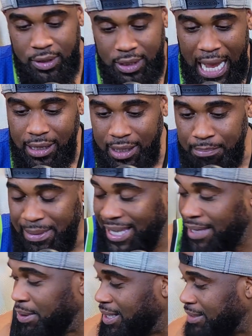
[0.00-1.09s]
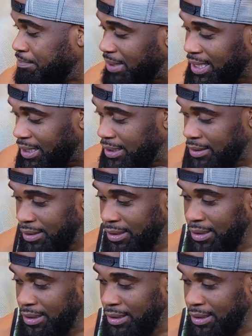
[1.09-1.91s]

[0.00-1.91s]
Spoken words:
Shout out to Mickey because Mickey